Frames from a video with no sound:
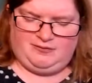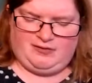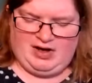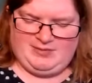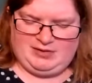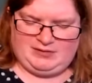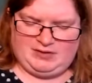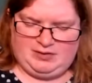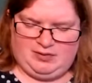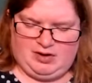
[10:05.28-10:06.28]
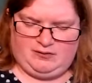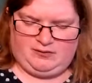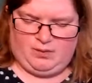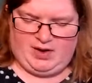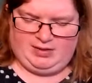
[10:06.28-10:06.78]
farmers who
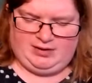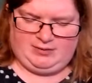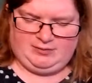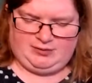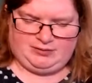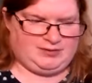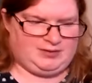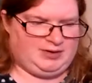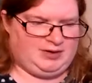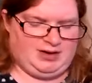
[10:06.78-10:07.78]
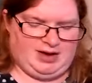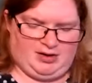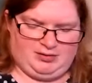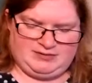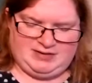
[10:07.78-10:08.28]
have welcomed us
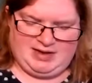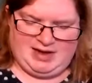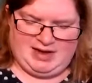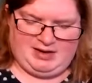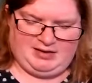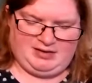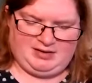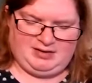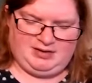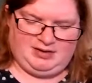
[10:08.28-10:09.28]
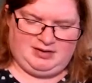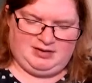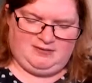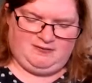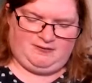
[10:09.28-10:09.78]
onto their
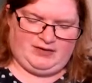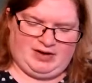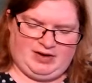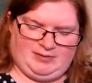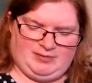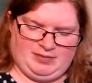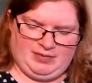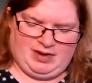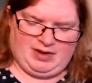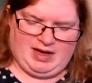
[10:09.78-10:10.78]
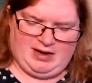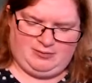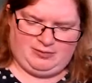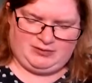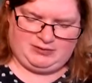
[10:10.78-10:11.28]
farm and
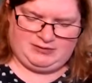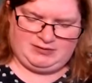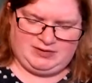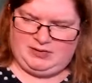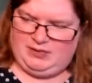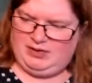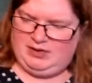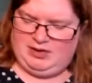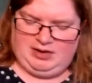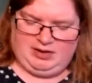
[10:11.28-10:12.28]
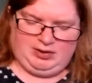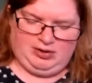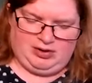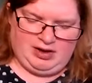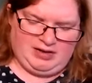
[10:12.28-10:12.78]
helped us to
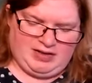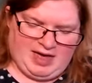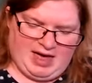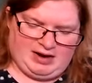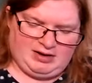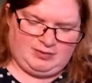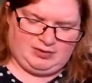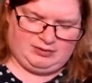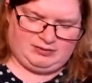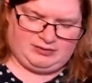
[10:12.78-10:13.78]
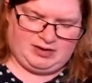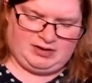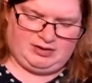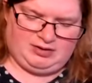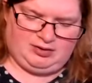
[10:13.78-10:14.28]
look at their animals
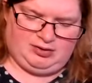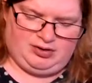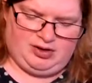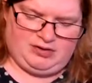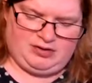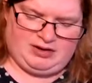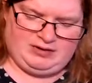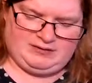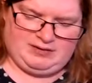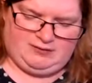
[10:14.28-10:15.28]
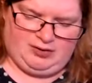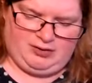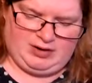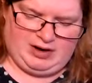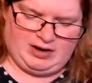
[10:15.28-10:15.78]
and look at the things they've
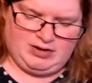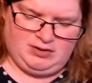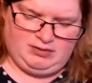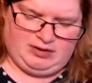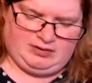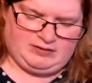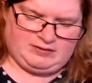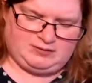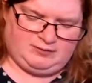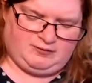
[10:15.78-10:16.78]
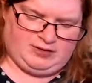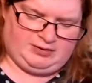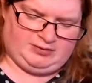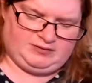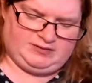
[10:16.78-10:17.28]
grown. And I know that there's some
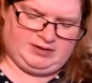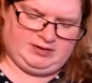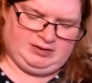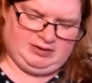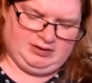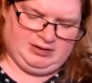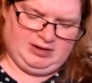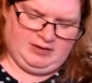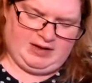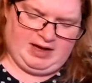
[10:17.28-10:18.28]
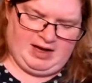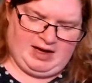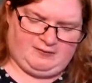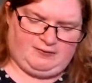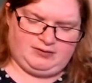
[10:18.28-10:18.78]
farms still that
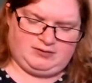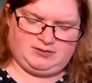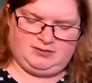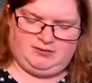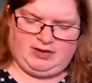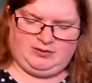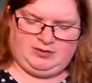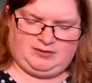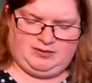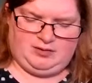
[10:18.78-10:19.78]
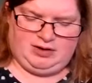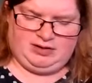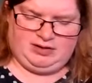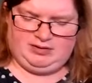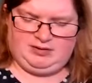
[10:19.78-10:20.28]
have sunflowers
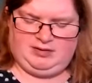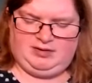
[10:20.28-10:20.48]
growing.